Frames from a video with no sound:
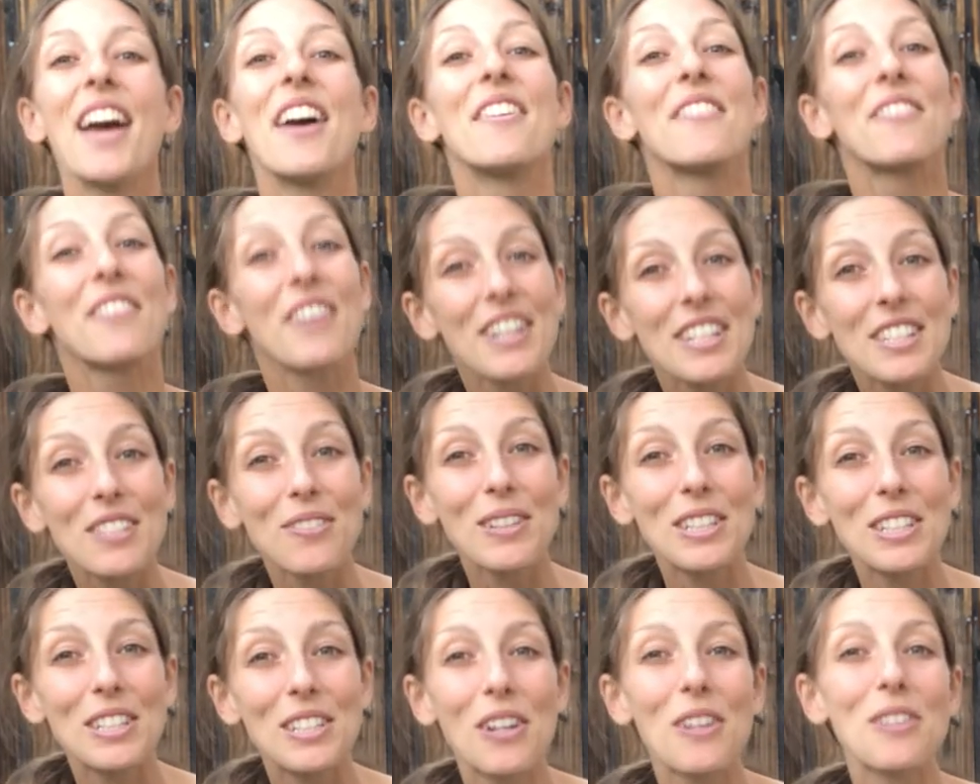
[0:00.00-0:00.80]
First,
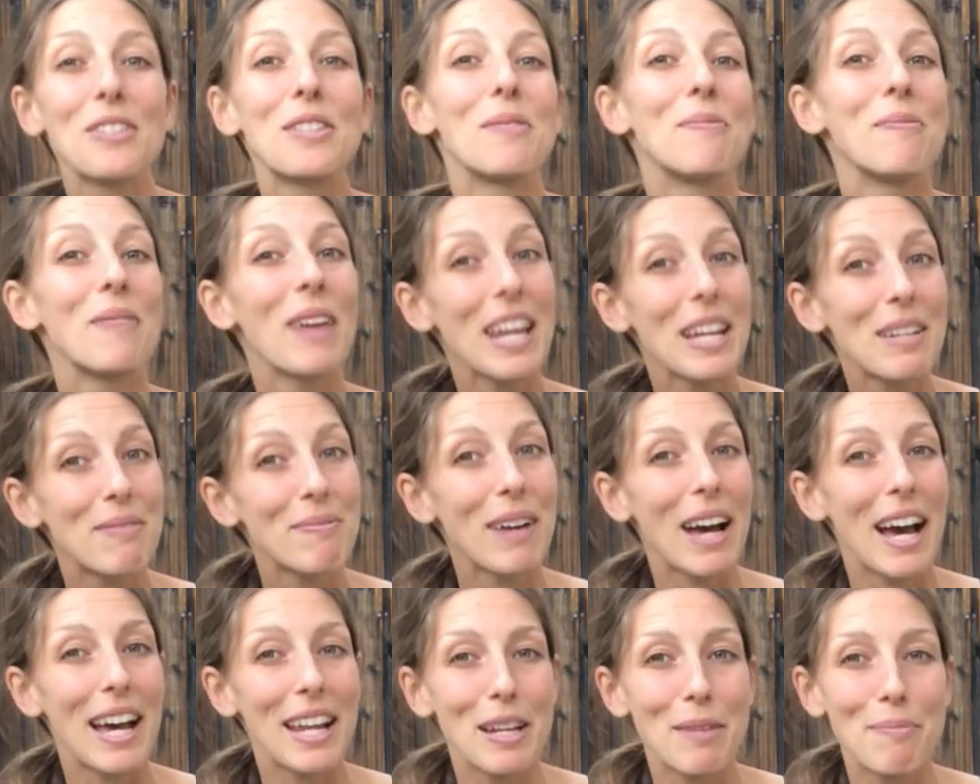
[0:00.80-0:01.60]
we chose a main
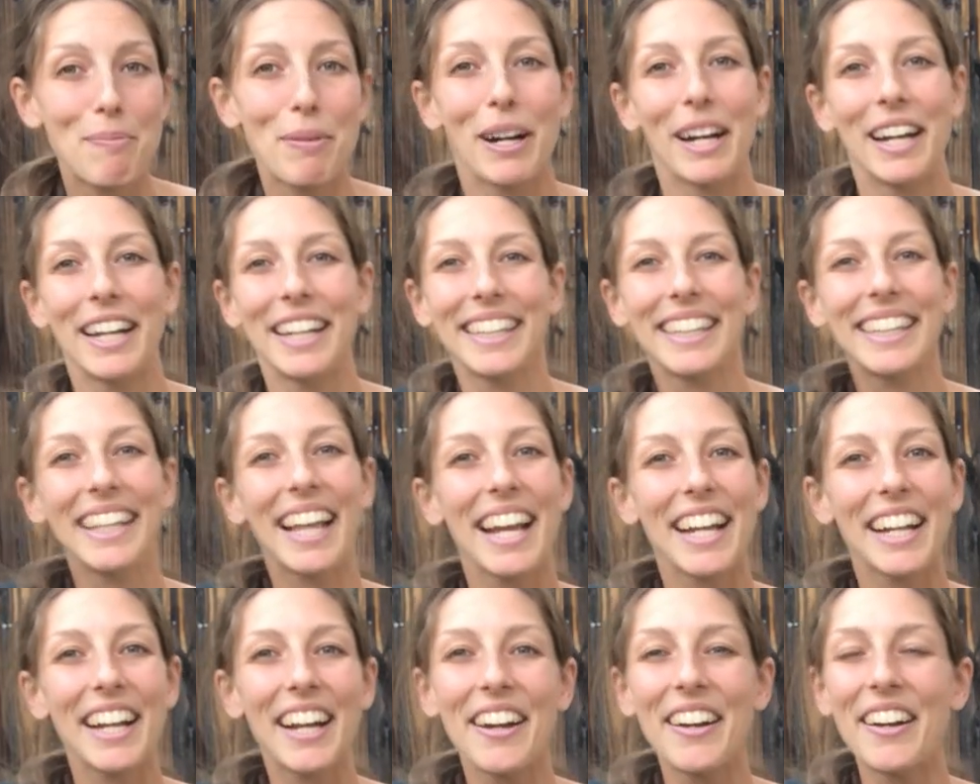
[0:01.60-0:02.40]
body part,
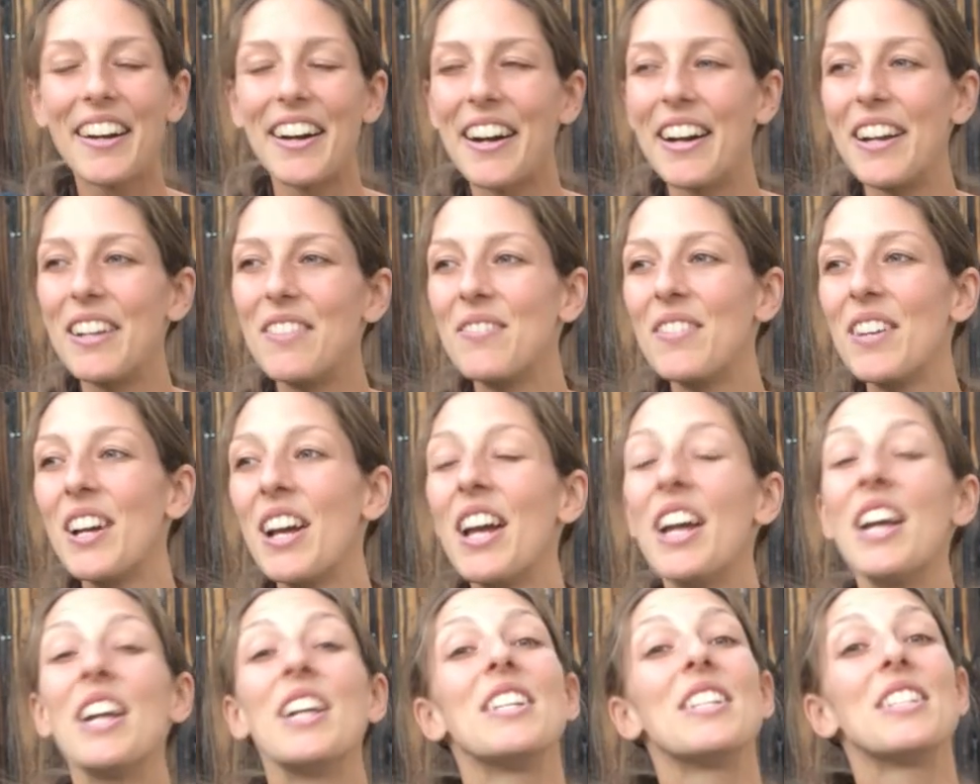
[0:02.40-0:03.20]
like our arm,
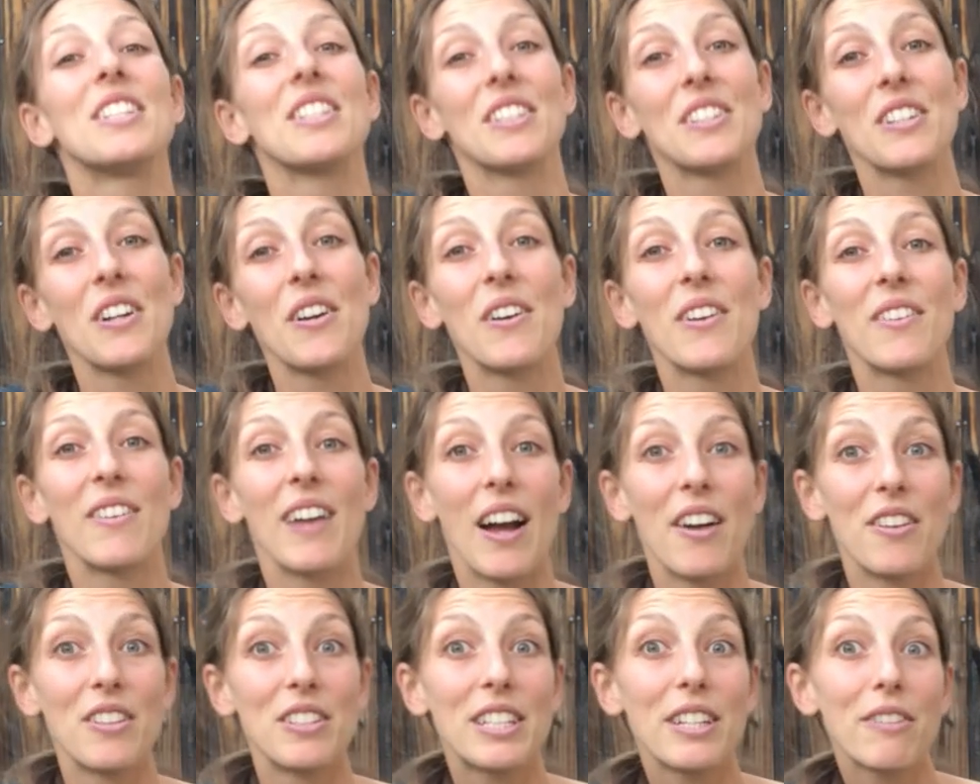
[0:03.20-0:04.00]
to go
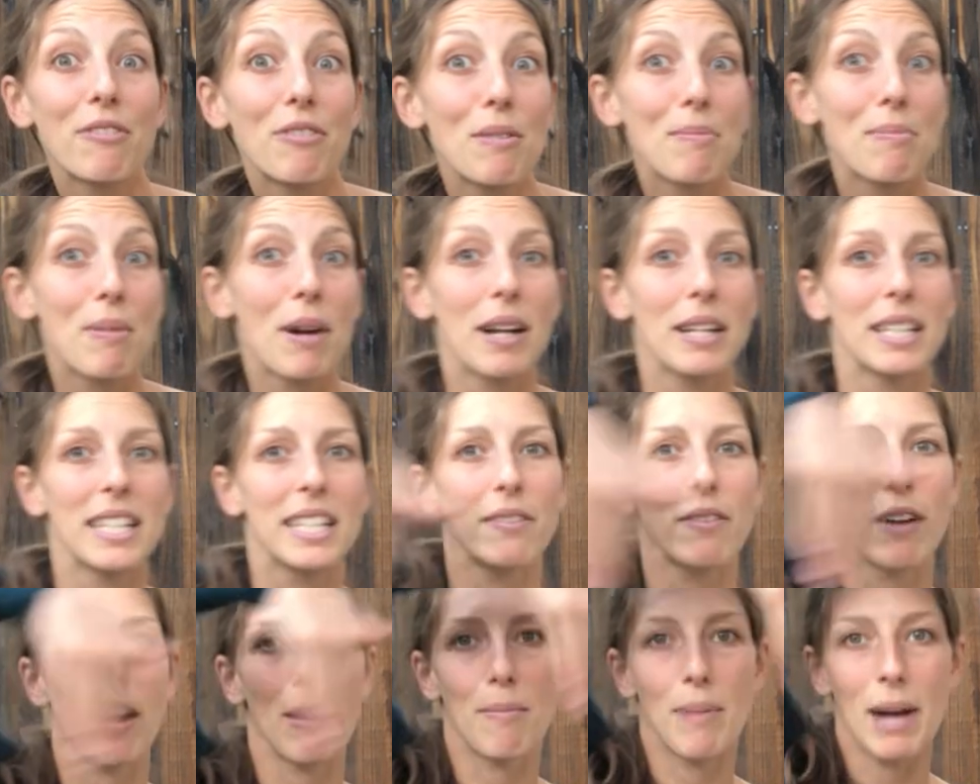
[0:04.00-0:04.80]
around different parts
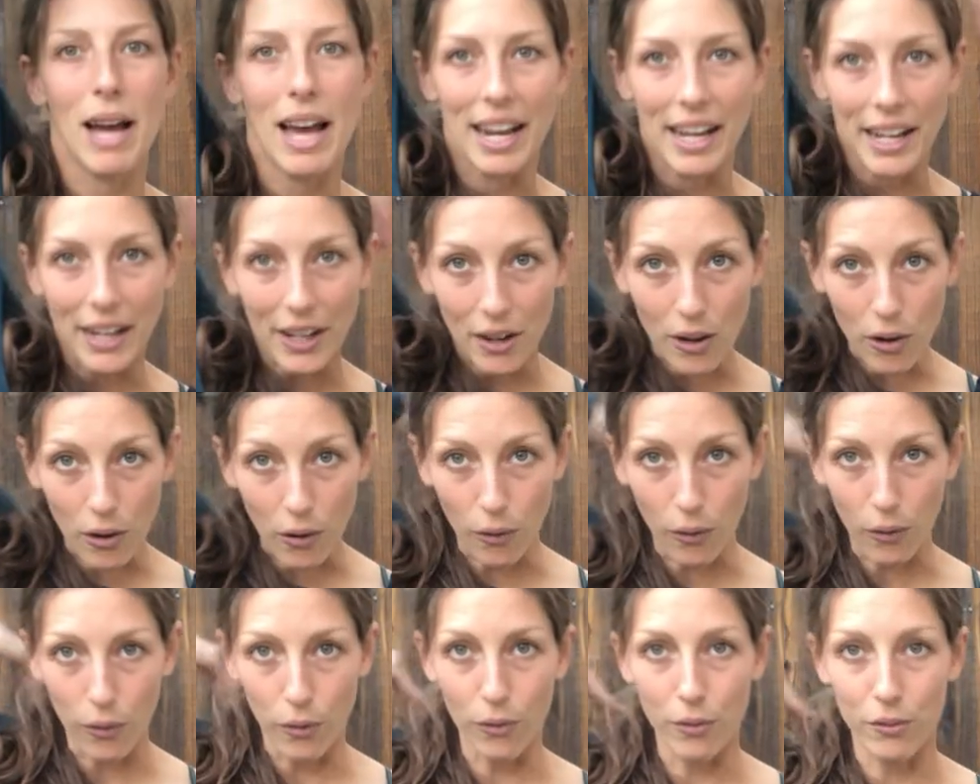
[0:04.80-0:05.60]
of our body.
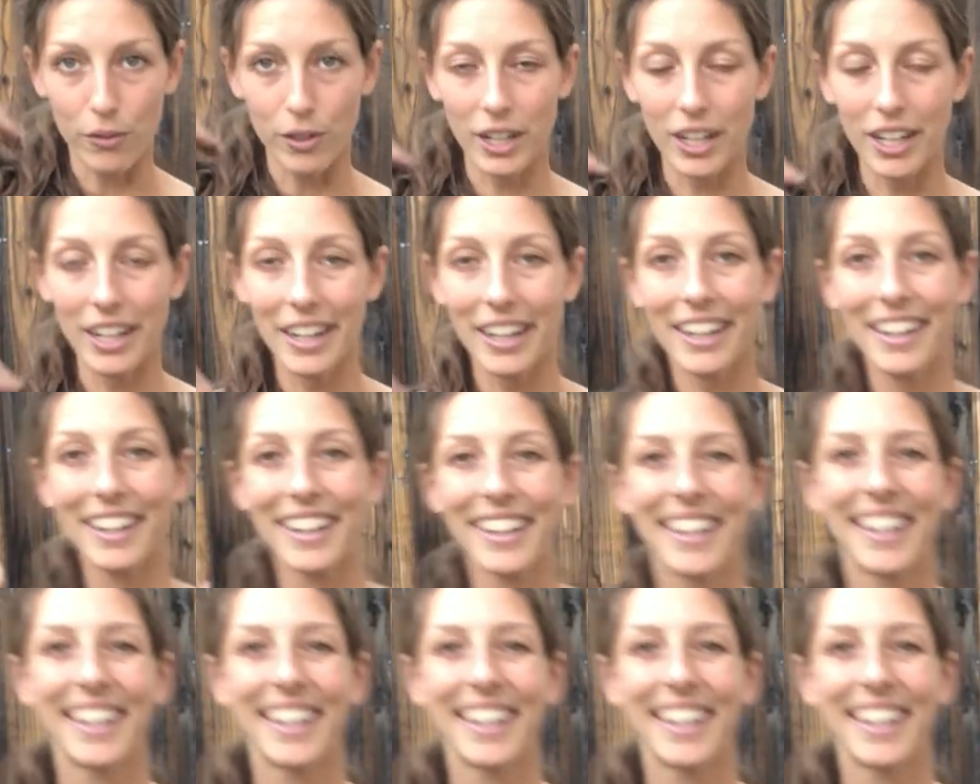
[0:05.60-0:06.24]
Over,